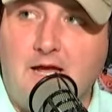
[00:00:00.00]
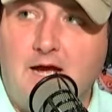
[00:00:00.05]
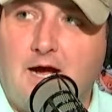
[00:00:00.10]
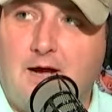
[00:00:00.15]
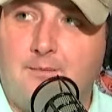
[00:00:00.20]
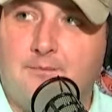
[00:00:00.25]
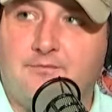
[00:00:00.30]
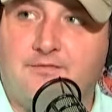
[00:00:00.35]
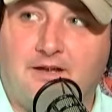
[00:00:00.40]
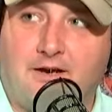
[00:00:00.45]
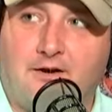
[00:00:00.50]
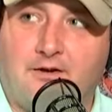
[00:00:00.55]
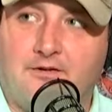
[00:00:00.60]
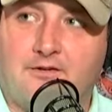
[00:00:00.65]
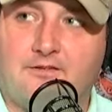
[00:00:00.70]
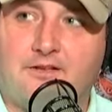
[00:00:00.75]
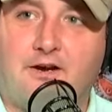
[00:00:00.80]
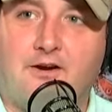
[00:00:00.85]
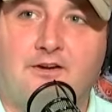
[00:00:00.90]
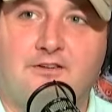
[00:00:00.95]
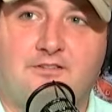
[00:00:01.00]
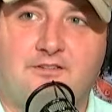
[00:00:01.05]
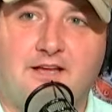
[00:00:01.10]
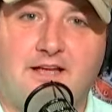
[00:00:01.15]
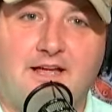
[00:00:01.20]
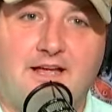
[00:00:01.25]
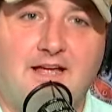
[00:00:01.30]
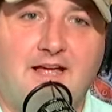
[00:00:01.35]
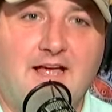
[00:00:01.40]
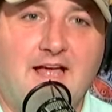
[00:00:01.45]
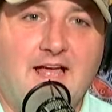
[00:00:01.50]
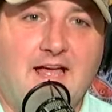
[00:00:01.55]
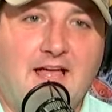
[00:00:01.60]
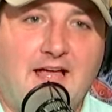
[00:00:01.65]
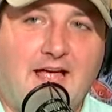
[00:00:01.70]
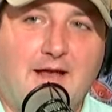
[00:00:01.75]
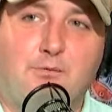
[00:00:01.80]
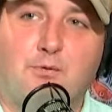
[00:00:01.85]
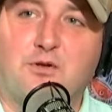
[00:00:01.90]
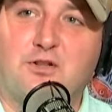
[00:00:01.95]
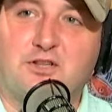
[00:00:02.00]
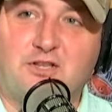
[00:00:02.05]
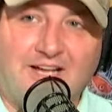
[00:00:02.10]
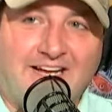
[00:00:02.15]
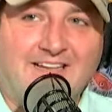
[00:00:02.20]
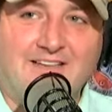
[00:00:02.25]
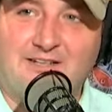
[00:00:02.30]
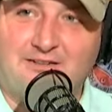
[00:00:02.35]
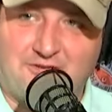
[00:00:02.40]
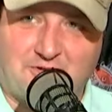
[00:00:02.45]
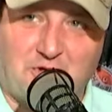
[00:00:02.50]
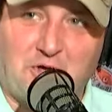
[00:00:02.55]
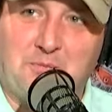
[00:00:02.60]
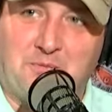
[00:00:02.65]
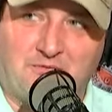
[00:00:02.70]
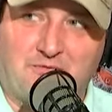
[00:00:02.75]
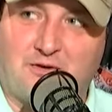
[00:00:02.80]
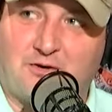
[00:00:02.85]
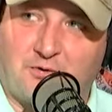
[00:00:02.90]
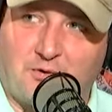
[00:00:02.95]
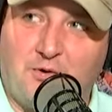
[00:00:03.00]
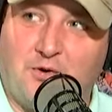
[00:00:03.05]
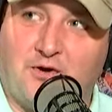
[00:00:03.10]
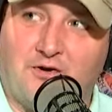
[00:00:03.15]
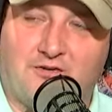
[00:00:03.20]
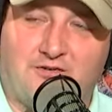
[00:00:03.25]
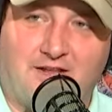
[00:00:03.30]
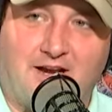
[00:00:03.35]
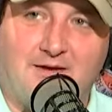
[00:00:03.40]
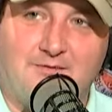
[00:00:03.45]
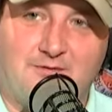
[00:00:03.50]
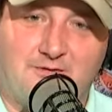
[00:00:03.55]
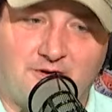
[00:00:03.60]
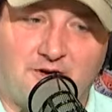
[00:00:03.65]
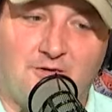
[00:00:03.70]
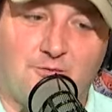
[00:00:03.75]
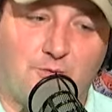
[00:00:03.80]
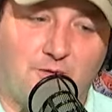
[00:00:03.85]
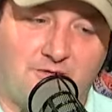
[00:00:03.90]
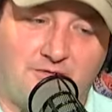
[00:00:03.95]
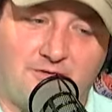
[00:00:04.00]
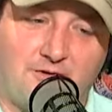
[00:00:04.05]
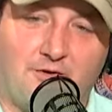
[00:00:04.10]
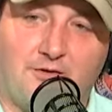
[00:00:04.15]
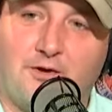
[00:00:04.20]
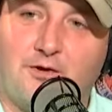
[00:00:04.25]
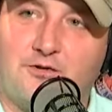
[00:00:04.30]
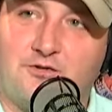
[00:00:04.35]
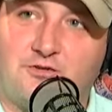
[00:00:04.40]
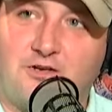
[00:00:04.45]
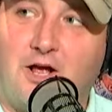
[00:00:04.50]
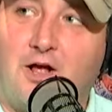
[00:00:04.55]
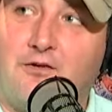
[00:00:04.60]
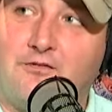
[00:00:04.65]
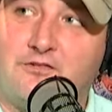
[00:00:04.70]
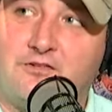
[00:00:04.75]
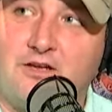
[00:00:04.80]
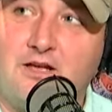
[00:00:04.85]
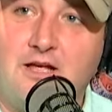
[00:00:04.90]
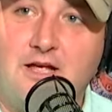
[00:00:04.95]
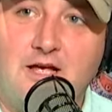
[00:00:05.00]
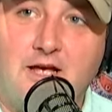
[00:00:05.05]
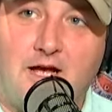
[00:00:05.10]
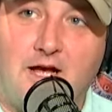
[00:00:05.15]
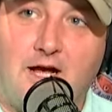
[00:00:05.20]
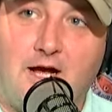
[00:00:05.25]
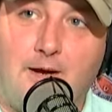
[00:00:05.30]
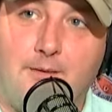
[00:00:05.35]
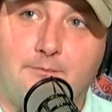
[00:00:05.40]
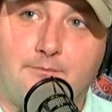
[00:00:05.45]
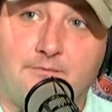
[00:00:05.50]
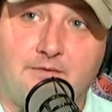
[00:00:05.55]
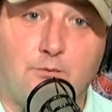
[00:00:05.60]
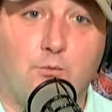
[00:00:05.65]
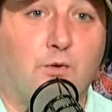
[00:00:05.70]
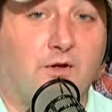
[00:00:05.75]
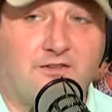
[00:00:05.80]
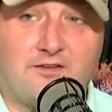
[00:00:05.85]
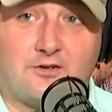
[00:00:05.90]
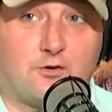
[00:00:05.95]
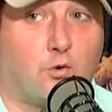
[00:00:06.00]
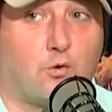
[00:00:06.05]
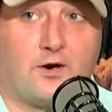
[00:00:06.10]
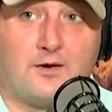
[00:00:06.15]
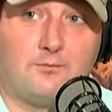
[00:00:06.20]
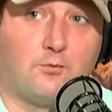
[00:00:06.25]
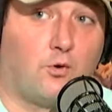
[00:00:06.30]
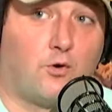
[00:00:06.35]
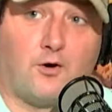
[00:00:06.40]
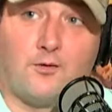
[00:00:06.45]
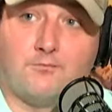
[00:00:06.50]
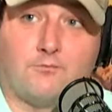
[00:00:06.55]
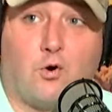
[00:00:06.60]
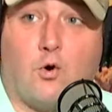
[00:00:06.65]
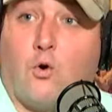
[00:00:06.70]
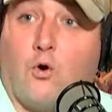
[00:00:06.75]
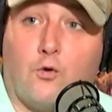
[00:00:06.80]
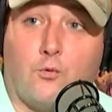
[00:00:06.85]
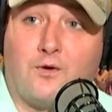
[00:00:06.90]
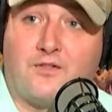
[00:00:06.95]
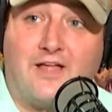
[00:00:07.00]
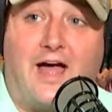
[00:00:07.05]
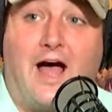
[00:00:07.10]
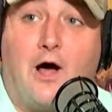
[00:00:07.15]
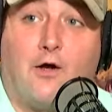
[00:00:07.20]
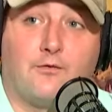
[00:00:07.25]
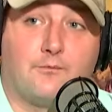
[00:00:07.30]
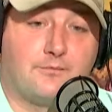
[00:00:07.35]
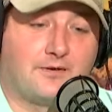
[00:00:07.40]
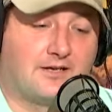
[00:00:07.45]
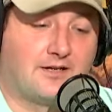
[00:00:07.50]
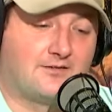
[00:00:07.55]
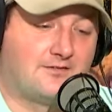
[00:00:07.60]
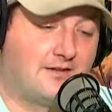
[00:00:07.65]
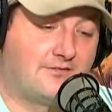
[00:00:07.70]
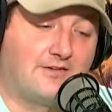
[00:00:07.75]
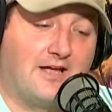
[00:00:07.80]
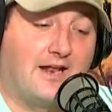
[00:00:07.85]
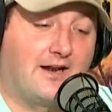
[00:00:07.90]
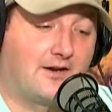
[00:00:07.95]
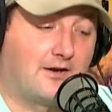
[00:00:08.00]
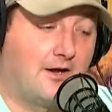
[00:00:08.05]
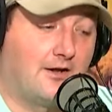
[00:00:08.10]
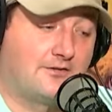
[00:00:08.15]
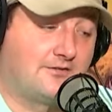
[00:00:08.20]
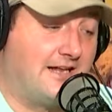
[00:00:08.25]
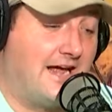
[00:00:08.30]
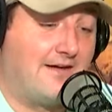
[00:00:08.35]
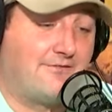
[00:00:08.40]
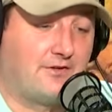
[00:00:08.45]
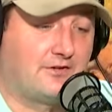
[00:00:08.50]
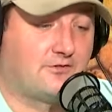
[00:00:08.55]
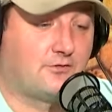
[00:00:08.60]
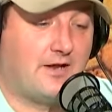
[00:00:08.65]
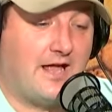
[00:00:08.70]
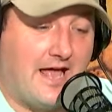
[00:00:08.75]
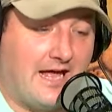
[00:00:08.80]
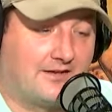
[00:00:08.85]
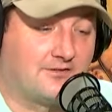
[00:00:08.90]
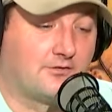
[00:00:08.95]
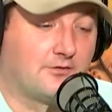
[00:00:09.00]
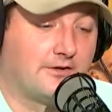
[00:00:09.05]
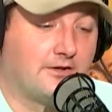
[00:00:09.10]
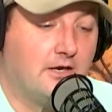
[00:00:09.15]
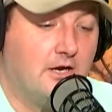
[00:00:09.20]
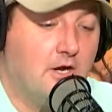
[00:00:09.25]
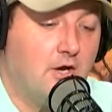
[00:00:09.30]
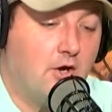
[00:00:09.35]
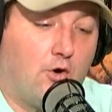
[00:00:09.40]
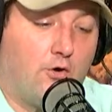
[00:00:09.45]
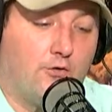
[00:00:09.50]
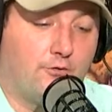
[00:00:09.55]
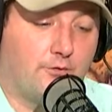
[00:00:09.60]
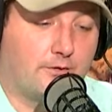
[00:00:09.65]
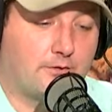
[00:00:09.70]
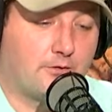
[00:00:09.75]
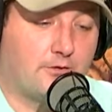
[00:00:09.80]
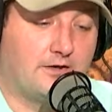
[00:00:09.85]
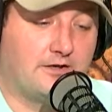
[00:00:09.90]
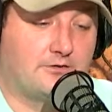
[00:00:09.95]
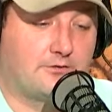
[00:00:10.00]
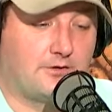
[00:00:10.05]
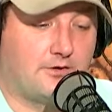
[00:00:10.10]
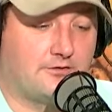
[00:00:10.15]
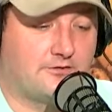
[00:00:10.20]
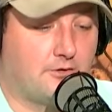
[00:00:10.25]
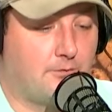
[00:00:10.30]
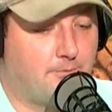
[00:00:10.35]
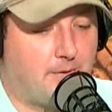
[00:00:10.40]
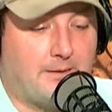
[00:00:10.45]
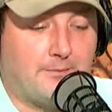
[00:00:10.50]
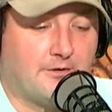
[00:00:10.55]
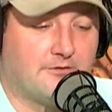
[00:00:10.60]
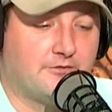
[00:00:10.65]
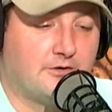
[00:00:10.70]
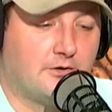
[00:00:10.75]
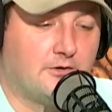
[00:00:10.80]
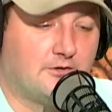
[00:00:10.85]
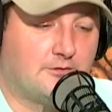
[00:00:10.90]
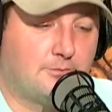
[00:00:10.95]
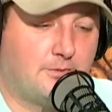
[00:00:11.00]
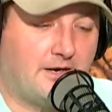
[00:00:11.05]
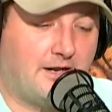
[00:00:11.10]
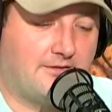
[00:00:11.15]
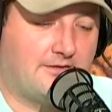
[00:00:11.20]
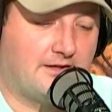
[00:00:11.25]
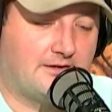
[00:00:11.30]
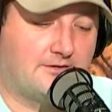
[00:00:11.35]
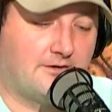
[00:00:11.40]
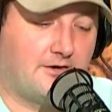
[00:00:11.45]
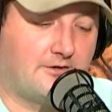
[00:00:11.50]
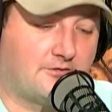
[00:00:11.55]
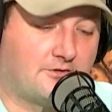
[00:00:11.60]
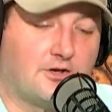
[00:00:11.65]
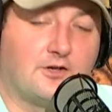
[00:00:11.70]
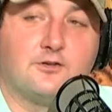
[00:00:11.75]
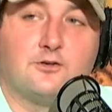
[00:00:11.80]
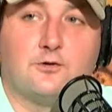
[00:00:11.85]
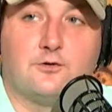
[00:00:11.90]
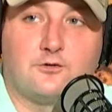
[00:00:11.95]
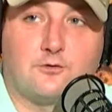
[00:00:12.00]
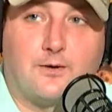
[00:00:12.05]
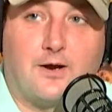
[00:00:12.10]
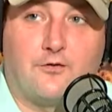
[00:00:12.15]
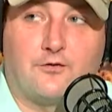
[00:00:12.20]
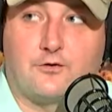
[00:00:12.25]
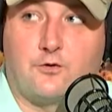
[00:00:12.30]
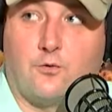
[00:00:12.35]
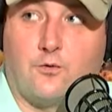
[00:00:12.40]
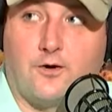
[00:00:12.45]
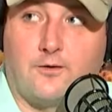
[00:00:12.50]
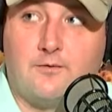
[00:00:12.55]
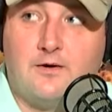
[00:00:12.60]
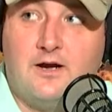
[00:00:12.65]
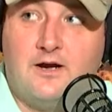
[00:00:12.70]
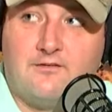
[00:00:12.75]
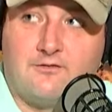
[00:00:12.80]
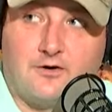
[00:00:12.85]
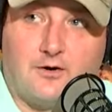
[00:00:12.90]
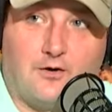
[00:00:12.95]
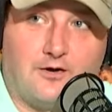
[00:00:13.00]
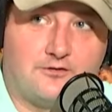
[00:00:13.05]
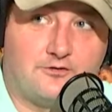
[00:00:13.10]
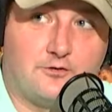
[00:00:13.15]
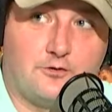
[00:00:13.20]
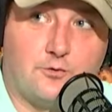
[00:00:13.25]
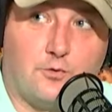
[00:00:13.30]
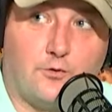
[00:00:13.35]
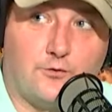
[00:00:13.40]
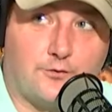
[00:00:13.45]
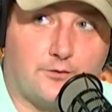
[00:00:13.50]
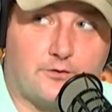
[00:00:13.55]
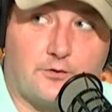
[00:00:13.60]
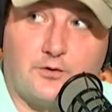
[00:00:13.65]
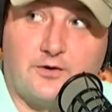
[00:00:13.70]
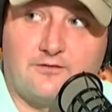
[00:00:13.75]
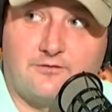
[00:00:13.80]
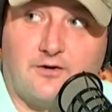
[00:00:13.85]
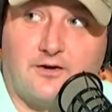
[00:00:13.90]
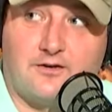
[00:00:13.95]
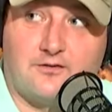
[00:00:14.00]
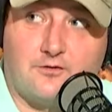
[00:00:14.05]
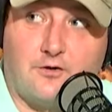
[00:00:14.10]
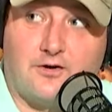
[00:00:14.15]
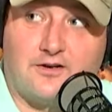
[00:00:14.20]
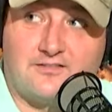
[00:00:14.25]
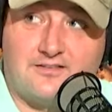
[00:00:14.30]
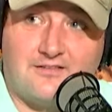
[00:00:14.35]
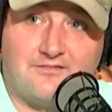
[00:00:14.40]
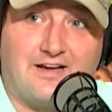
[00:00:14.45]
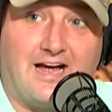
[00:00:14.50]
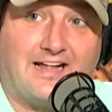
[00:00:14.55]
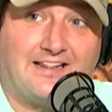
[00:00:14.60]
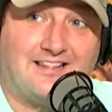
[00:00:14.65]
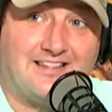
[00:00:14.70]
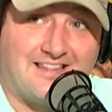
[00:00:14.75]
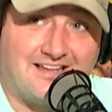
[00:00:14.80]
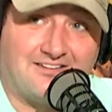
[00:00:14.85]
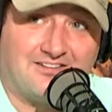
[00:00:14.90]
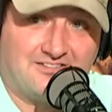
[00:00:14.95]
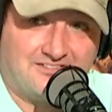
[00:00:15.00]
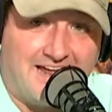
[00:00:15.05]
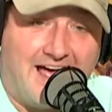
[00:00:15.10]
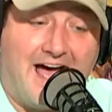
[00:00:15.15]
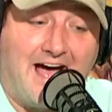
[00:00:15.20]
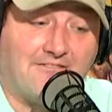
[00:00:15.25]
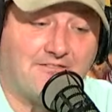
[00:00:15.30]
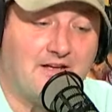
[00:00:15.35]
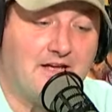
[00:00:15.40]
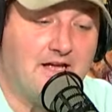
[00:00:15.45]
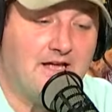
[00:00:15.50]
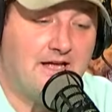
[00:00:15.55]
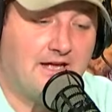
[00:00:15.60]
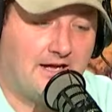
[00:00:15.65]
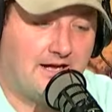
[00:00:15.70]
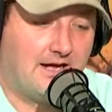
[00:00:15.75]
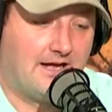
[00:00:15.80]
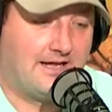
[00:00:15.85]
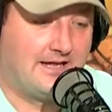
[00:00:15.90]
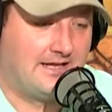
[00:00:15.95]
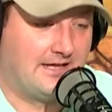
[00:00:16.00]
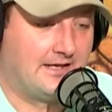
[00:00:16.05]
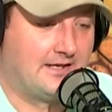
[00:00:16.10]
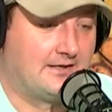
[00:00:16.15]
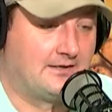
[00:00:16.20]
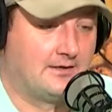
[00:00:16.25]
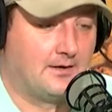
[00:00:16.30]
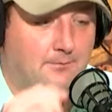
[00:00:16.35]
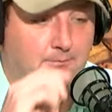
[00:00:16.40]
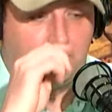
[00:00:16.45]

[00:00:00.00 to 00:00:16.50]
Um, there there is a a relentless group of recruiters that I'm certain will fill those shelves um, with Dakorien Moore or without because they've got a, a staff that's excellent on the recruiting trail. So bummer of news, but I think there's good news around the corner for LSU on the recruiting front as long as they've got this staff uh, in